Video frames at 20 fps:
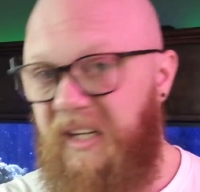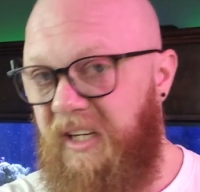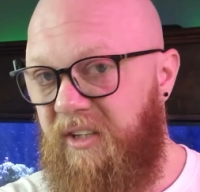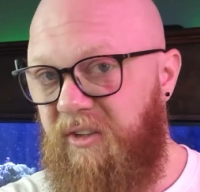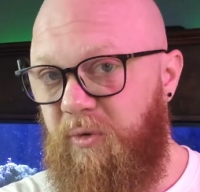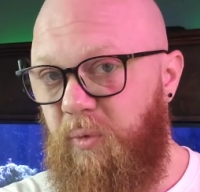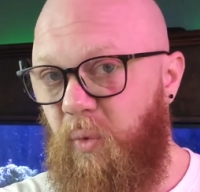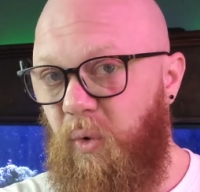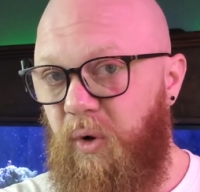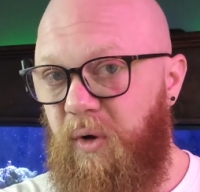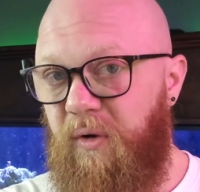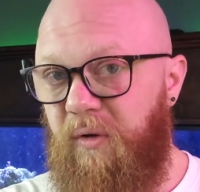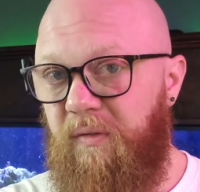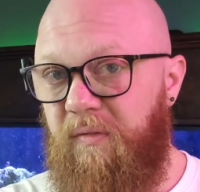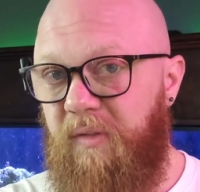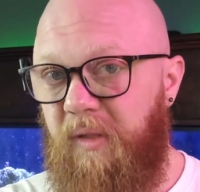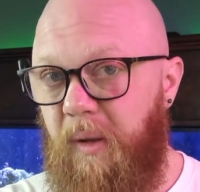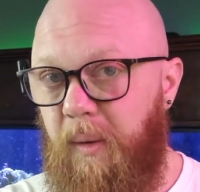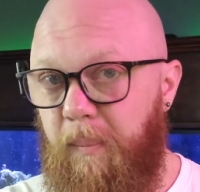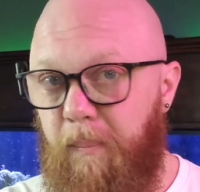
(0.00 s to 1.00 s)
is one
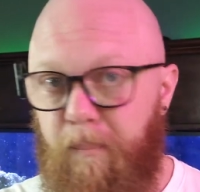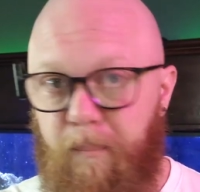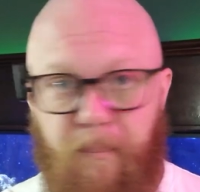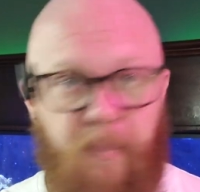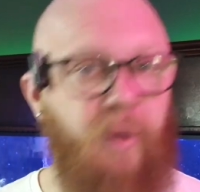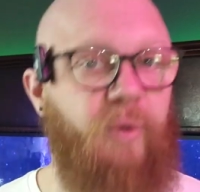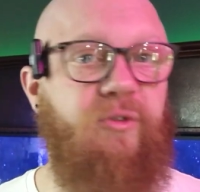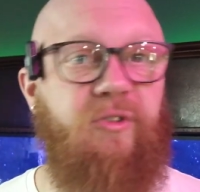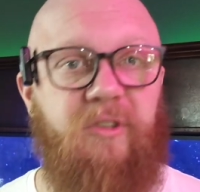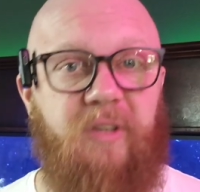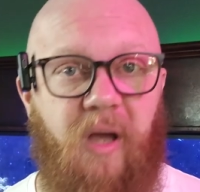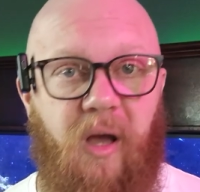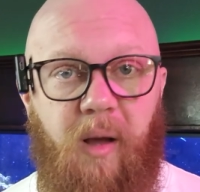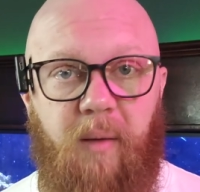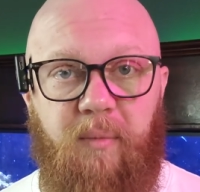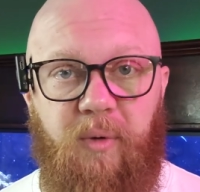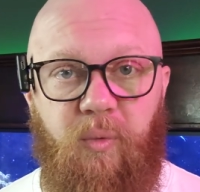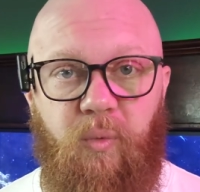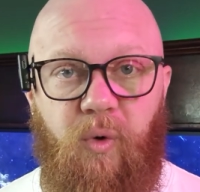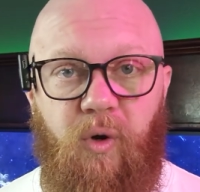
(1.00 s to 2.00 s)
of the most
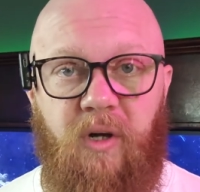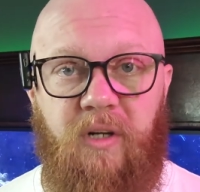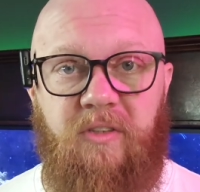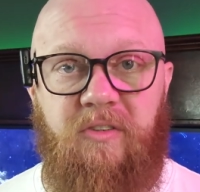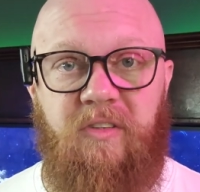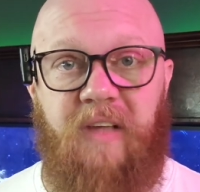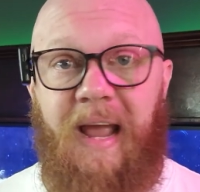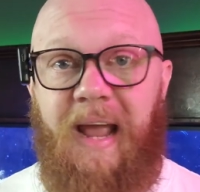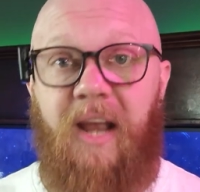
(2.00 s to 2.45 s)
common ones,